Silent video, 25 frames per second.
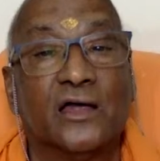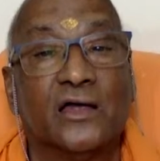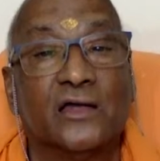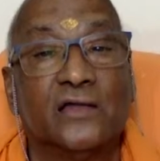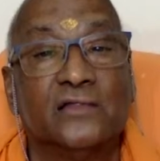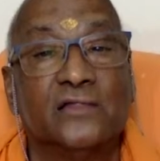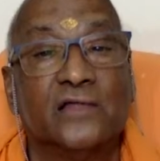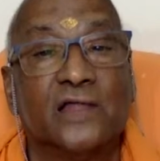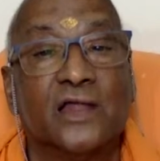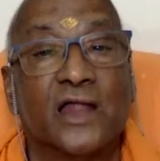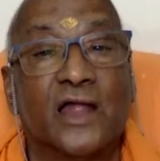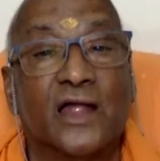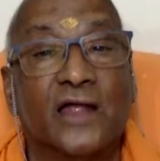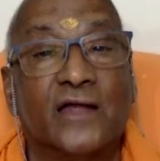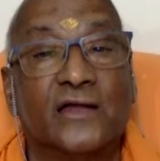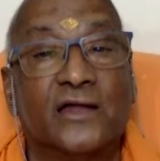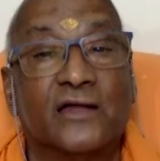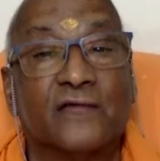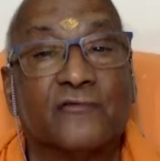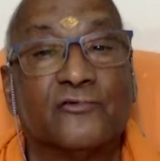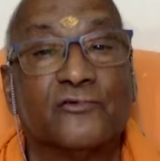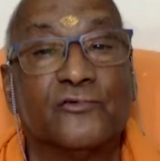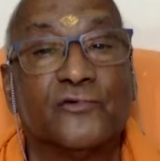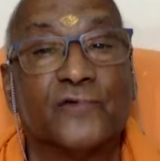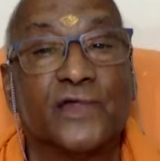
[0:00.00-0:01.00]
In the light
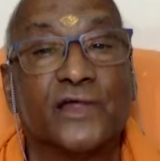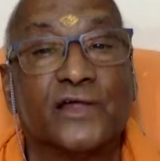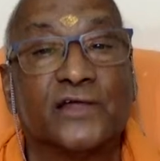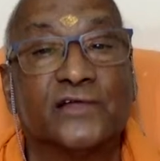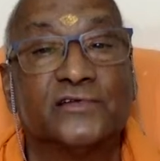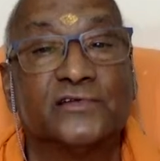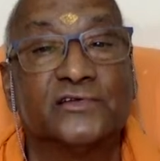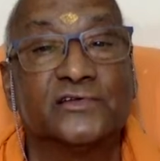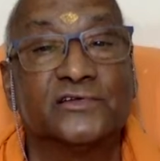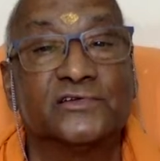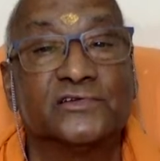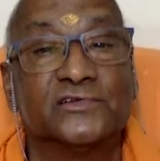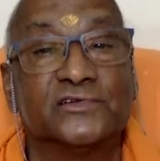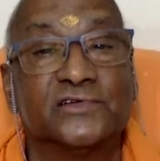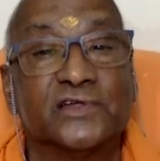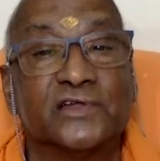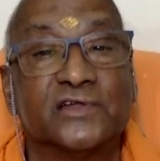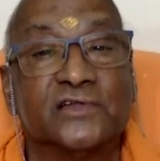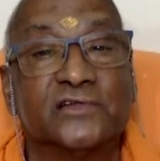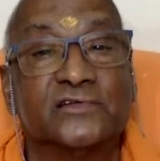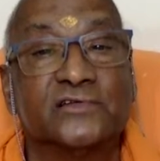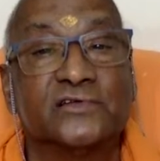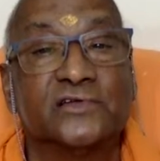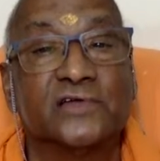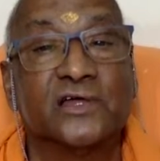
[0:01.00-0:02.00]
of your
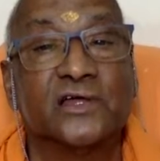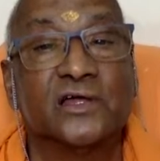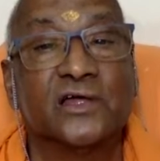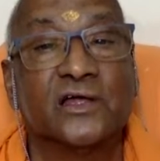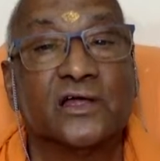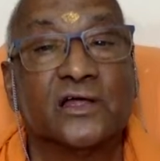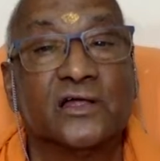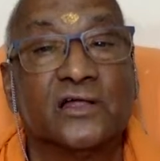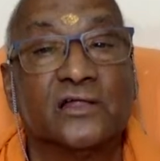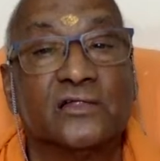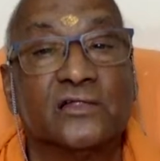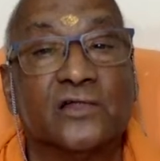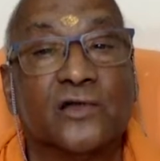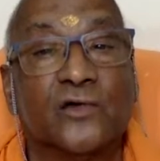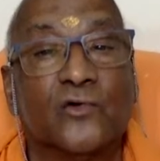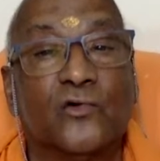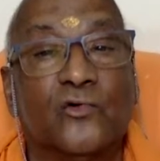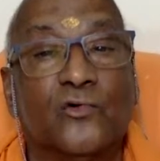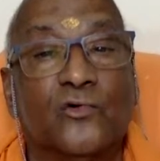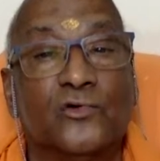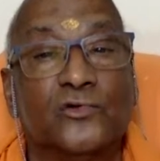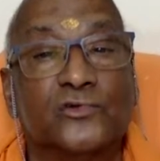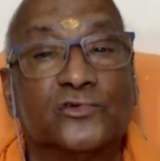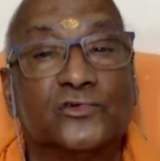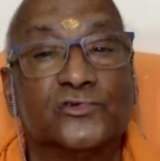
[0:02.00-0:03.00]
existence, the
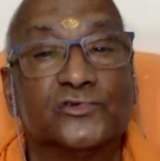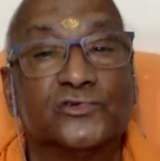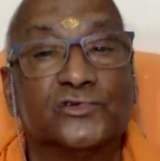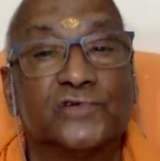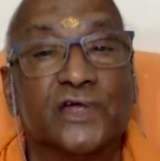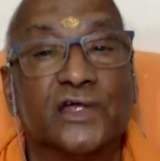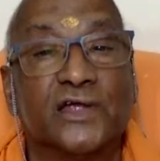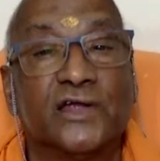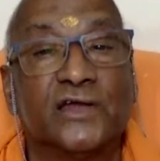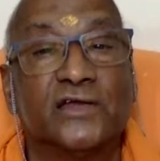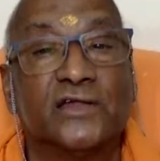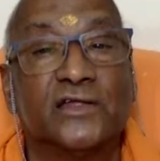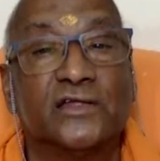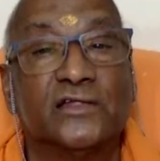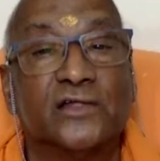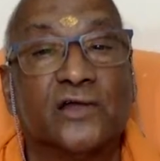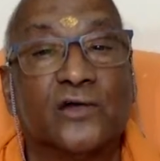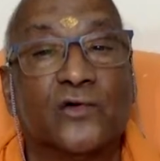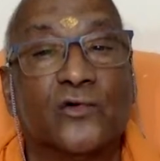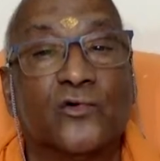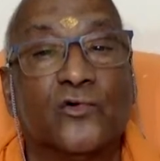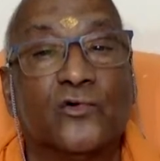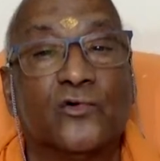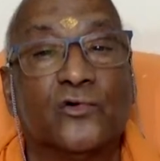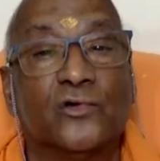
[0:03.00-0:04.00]
whole society, the
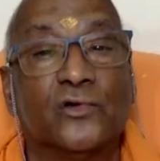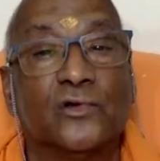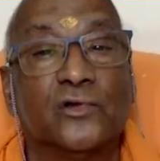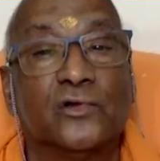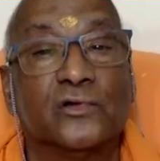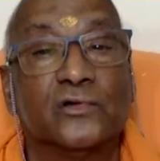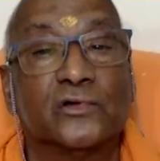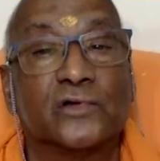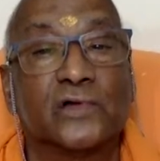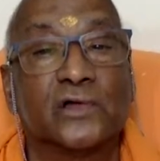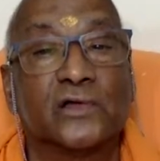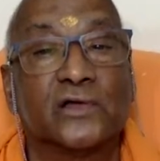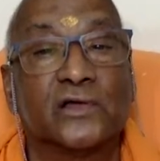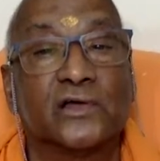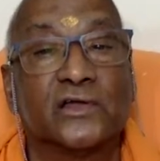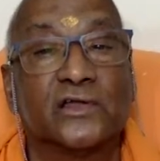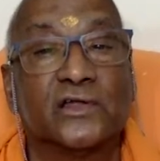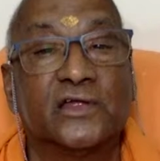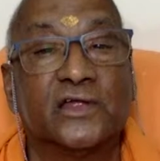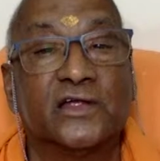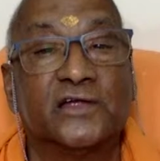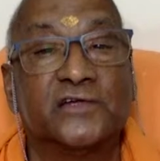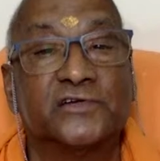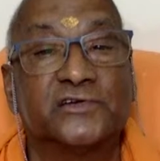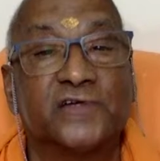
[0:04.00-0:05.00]
whole
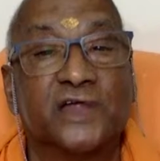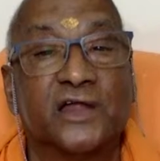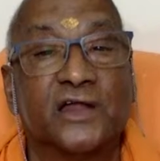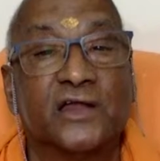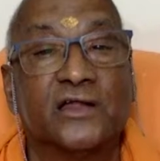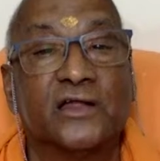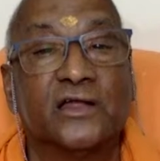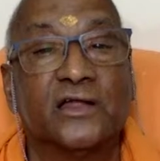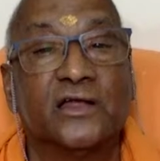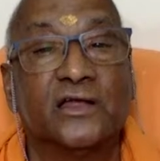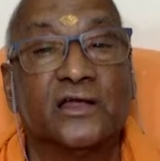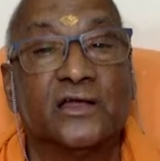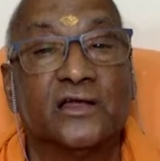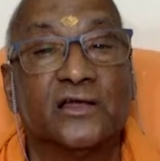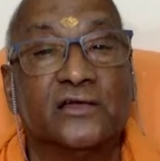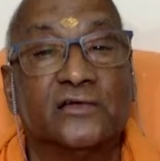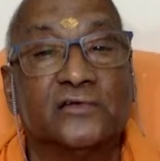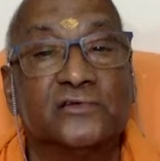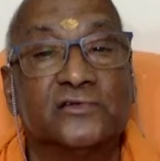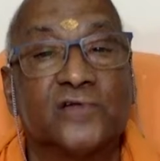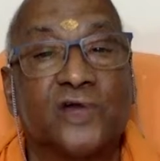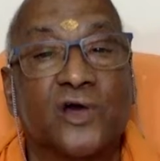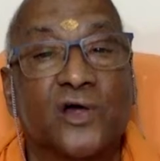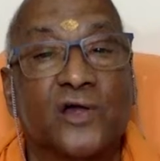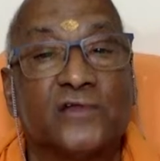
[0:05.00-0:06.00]
creation
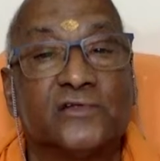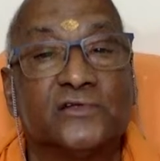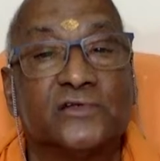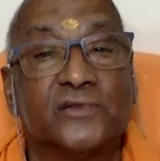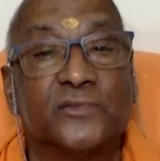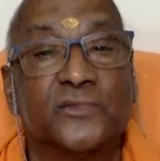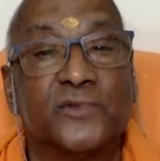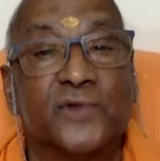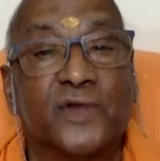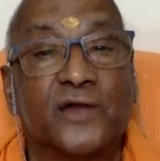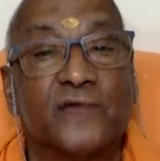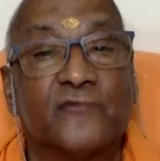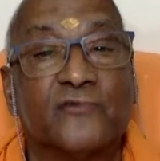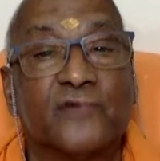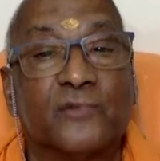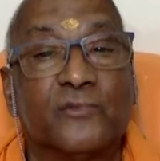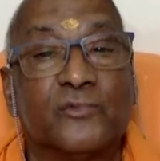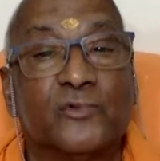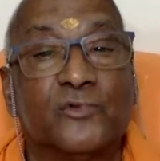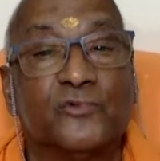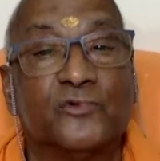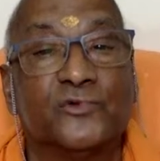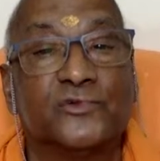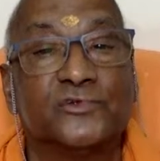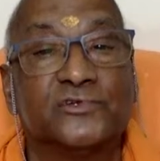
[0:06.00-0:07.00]
is non-separate from
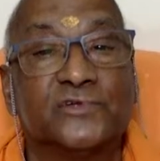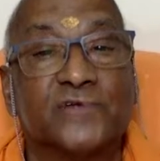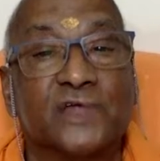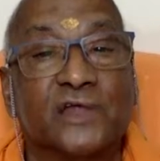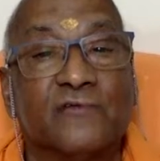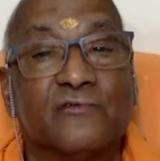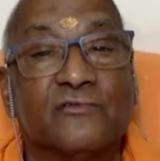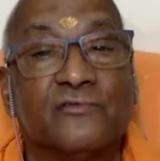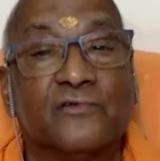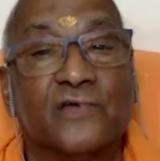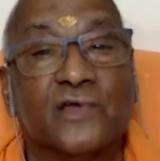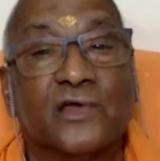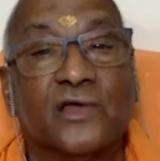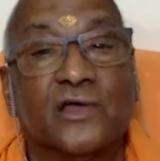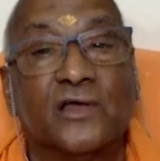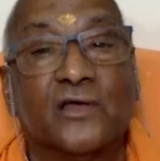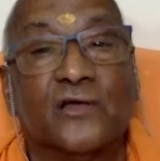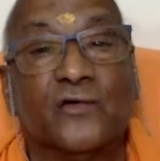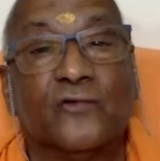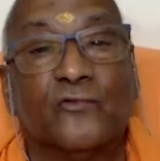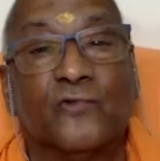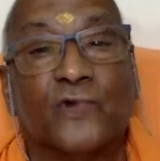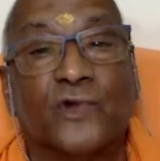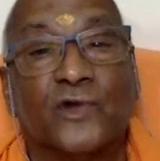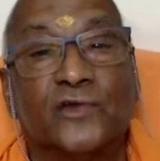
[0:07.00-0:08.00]
yourself.
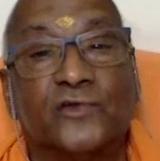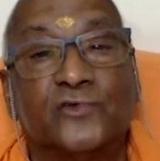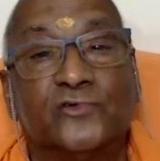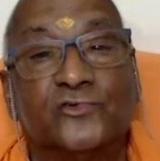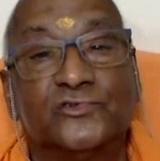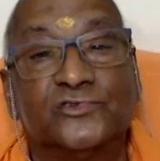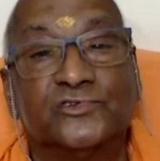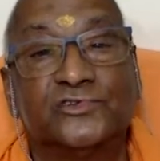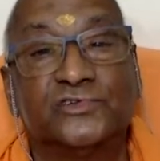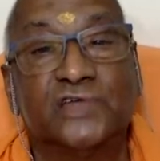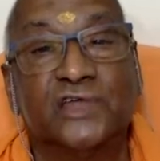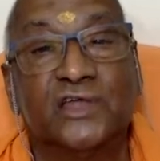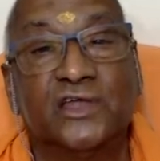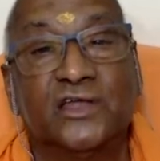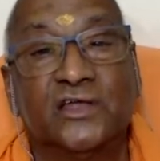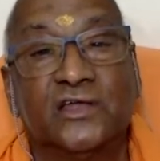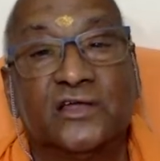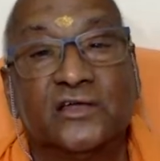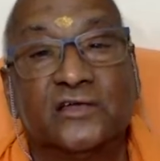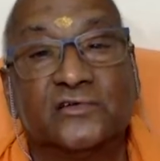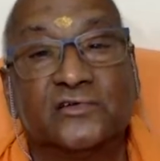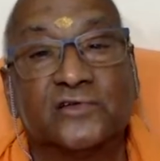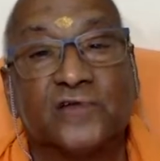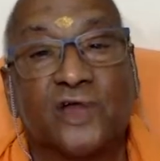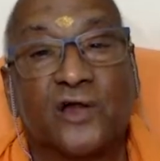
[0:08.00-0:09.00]
What you see
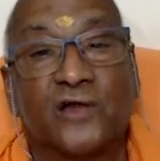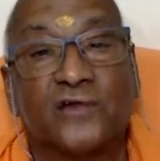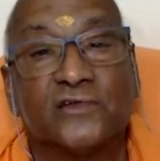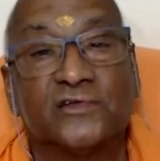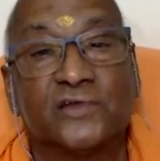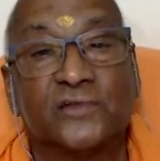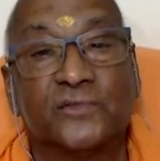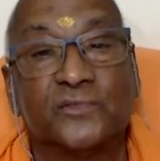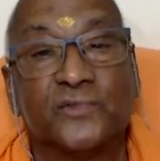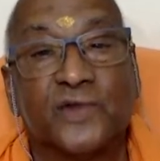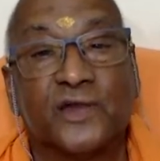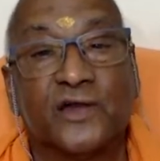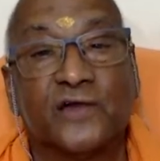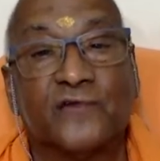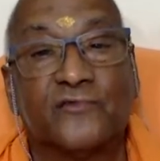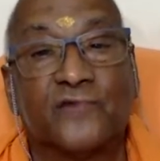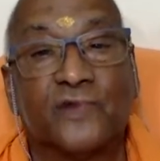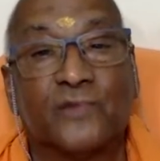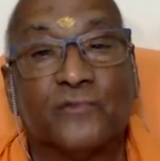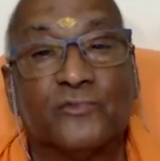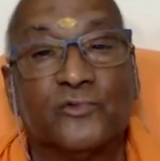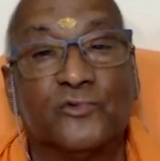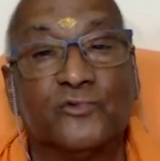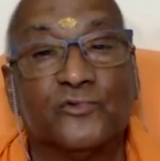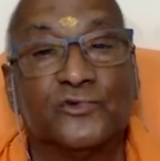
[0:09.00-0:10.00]
is not separate
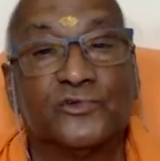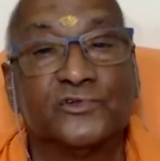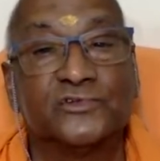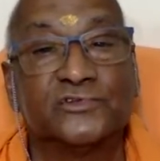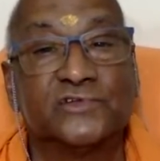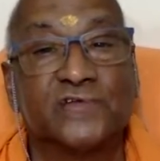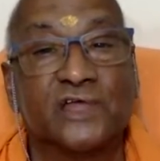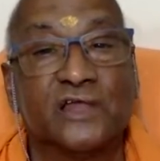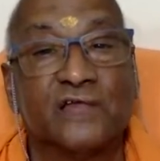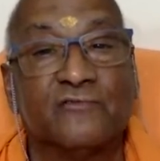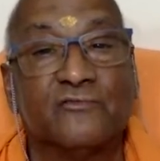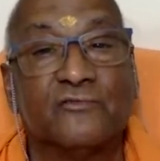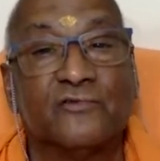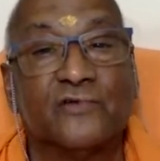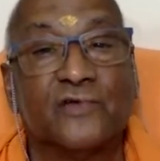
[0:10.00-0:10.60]
from yourself.